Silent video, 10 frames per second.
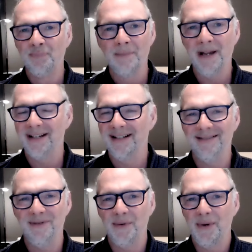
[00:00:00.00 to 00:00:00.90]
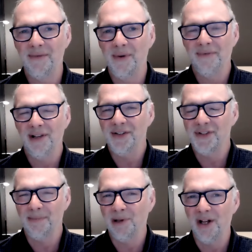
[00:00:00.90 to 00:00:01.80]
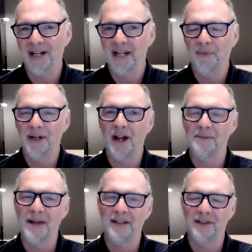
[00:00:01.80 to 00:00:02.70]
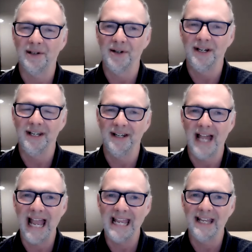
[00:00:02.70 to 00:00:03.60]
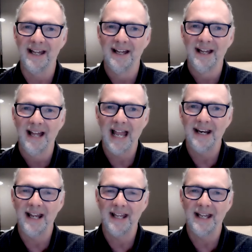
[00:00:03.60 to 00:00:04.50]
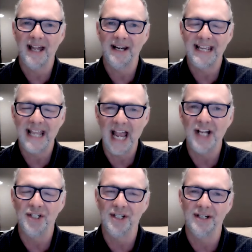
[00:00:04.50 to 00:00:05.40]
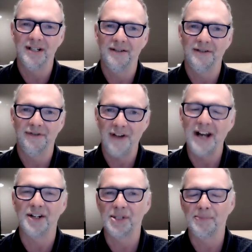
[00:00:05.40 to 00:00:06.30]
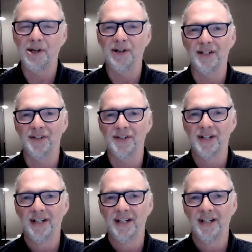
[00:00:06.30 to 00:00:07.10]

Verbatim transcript: but we, have lost the plot if we don't make the learning a, a, an engaging, fun experience.